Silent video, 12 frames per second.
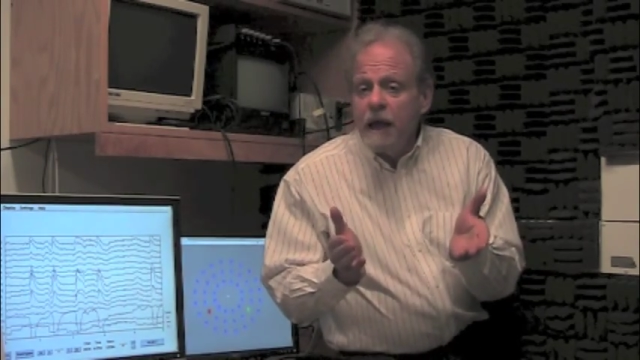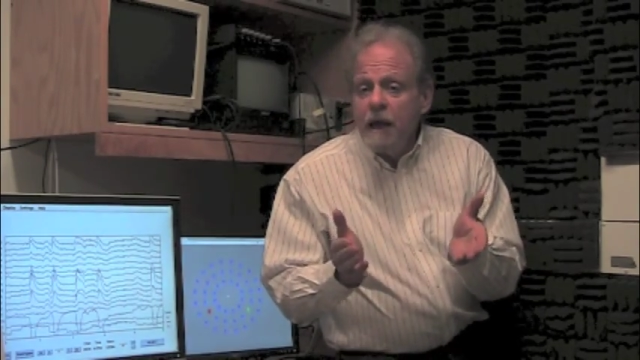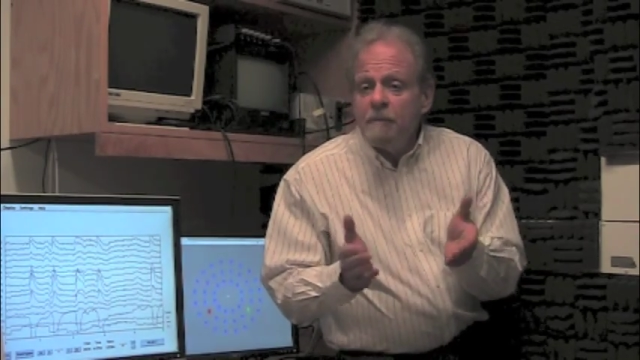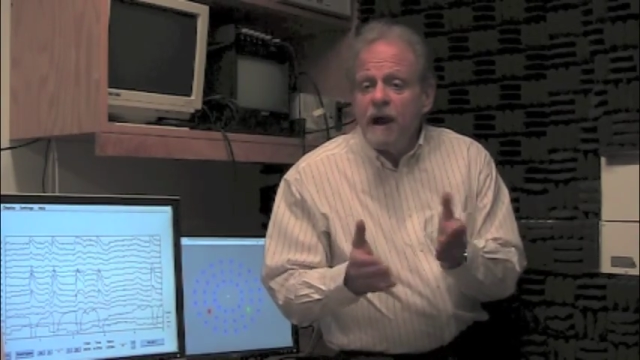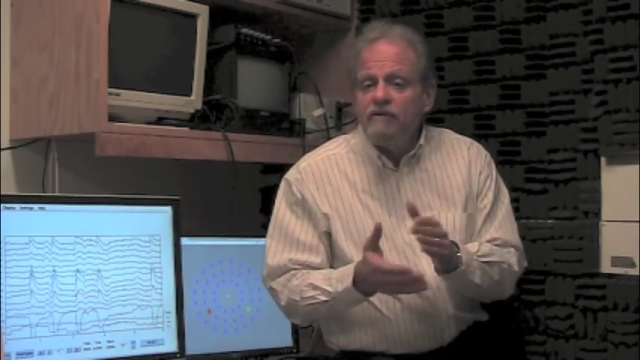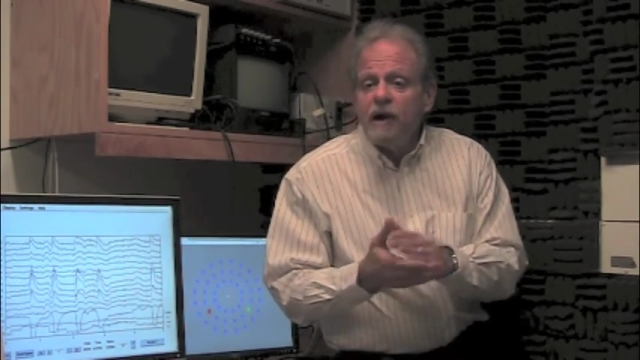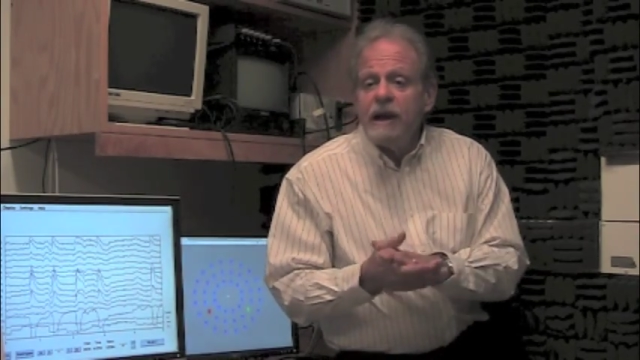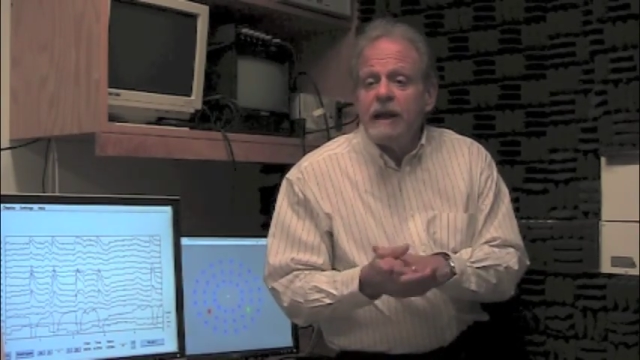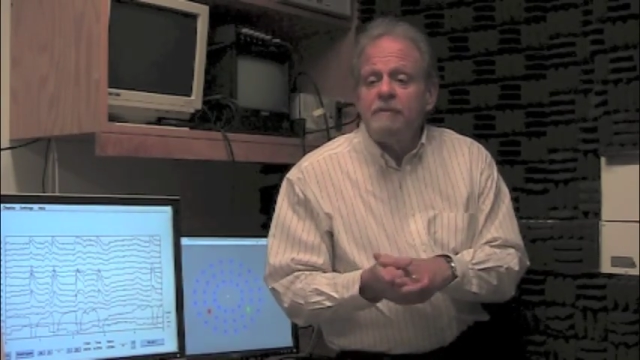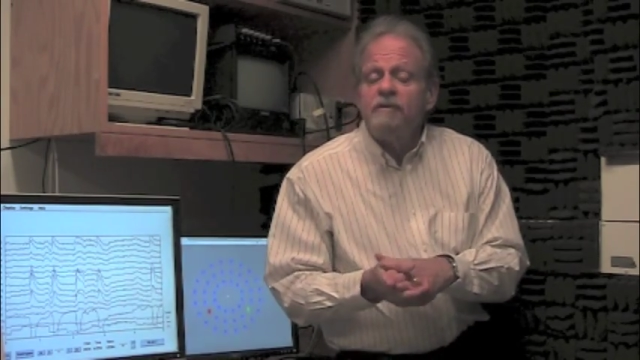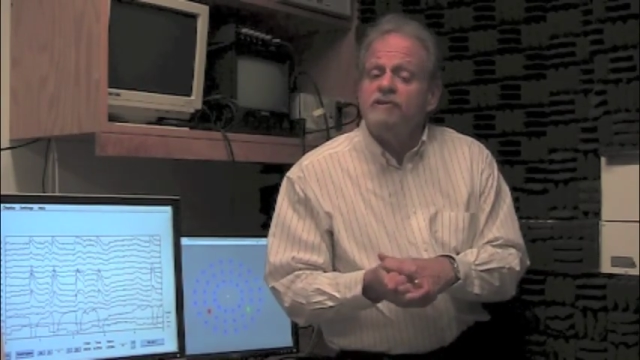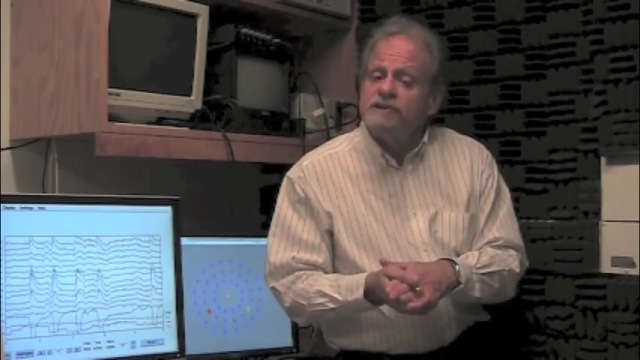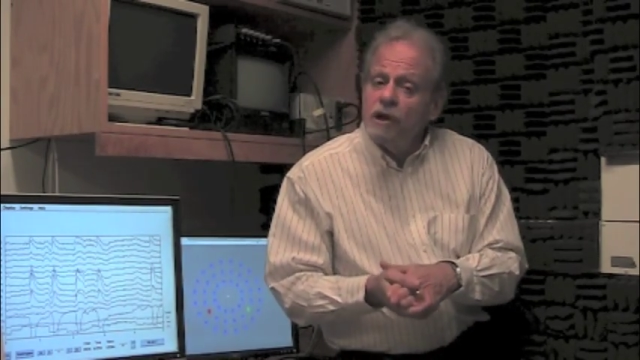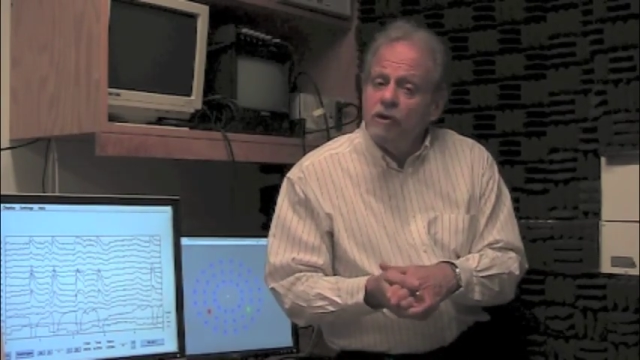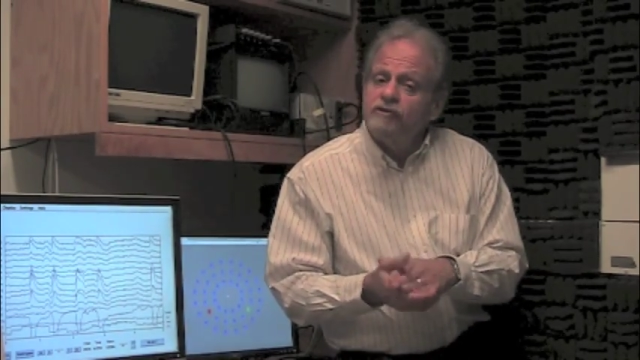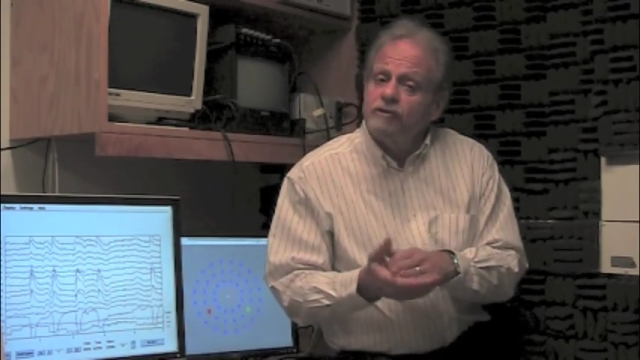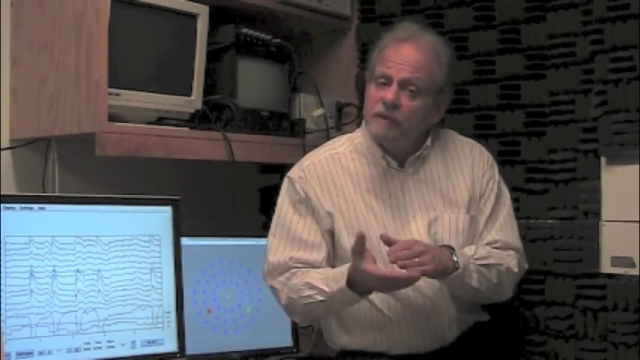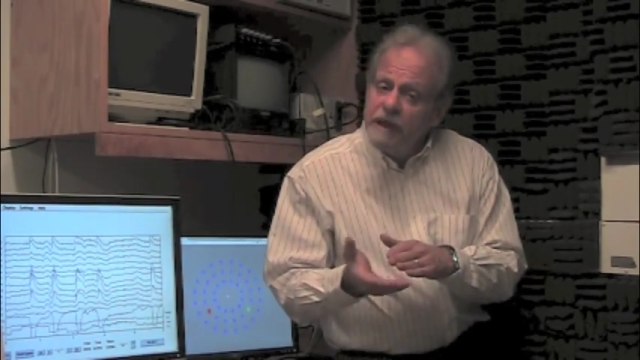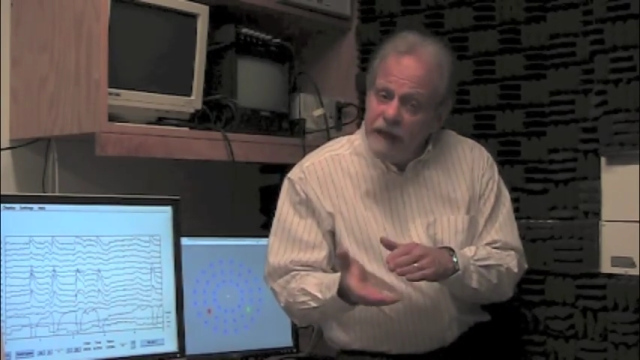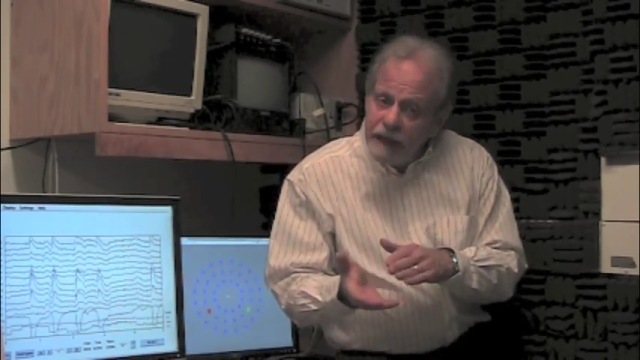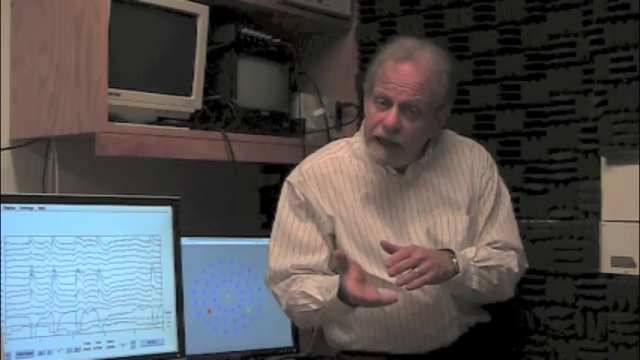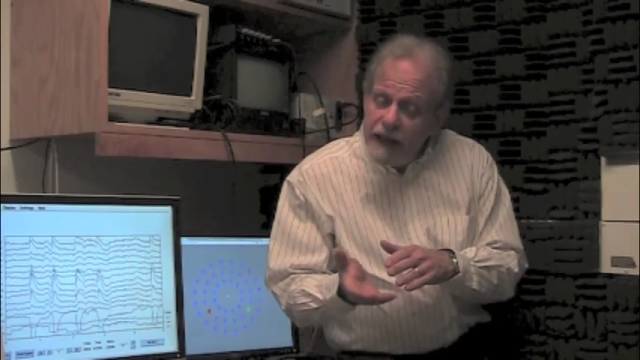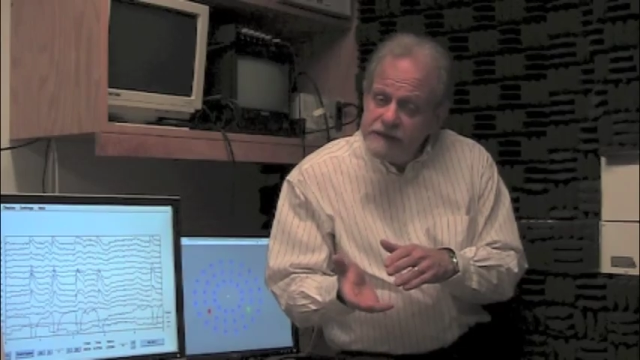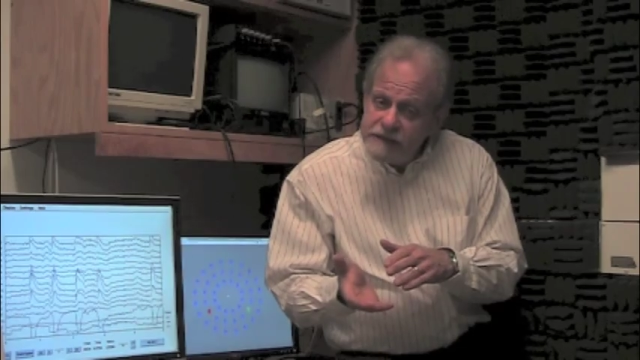by writing up the results from the in-class